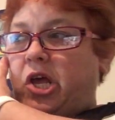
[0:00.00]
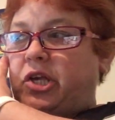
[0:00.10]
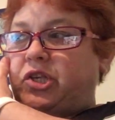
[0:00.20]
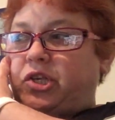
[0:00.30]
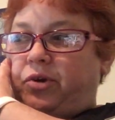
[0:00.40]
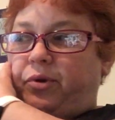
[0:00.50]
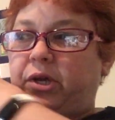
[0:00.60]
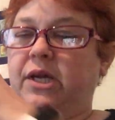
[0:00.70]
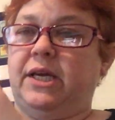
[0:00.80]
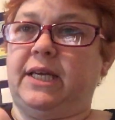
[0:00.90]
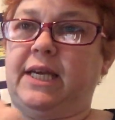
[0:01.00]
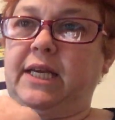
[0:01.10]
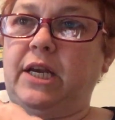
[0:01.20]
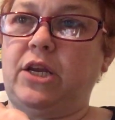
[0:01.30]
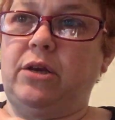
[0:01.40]
So,
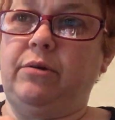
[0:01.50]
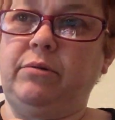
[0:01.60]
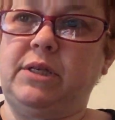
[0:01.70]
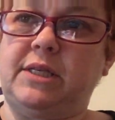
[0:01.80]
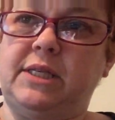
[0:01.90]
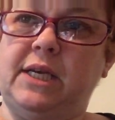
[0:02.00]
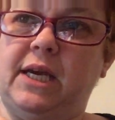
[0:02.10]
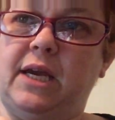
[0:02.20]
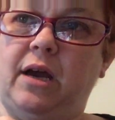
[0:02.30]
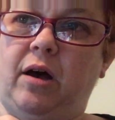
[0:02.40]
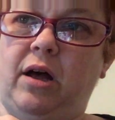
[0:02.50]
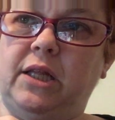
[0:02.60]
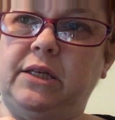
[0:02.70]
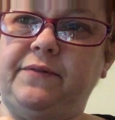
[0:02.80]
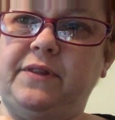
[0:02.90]
can you see
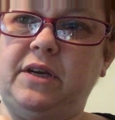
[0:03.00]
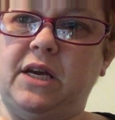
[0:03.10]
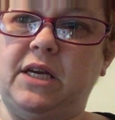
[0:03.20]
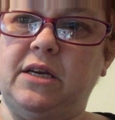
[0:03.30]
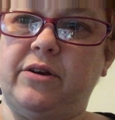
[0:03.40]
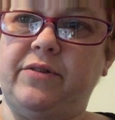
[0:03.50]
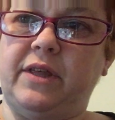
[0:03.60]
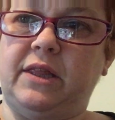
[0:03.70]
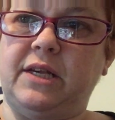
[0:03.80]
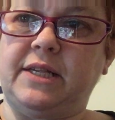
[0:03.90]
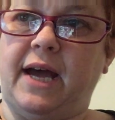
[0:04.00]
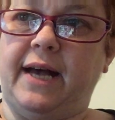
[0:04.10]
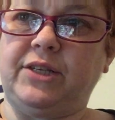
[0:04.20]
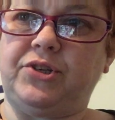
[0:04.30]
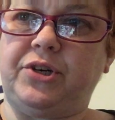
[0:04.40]
all of the gear that this
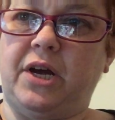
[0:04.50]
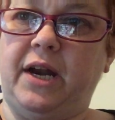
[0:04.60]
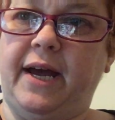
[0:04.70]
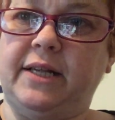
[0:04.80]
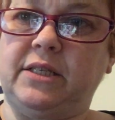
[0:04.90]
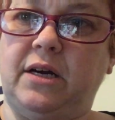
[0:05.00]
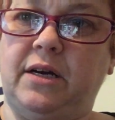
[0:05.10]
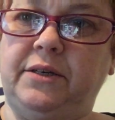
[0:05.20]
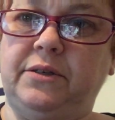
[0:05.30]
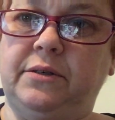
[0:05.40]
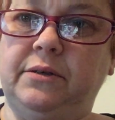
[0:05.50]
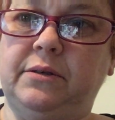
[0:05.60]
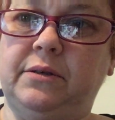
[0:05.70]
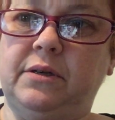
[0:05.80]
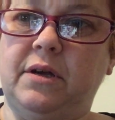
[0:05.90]
astronaut has on?
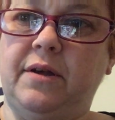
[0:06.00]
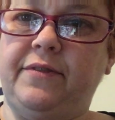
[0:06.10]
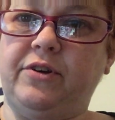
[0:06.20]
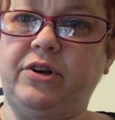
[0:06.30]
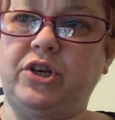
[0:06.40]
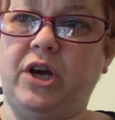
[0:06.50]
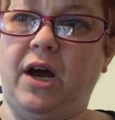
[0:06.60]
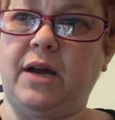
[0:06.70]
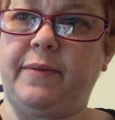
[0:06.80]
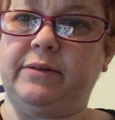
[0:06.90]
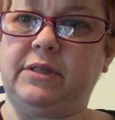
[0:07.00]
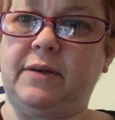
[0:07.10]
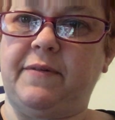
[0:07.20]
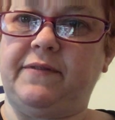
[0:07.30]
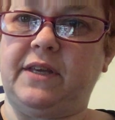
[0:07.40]
They're going to talk about
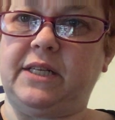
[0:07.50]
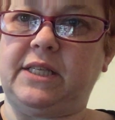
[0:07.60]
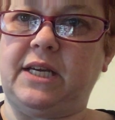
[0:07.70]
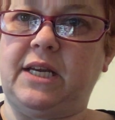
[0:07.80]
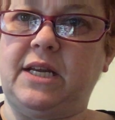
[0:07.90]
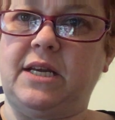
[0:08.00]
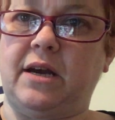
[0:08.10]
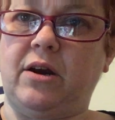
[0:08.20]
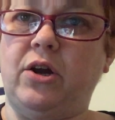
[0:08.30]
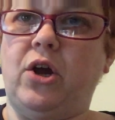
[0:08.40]
some of this in here.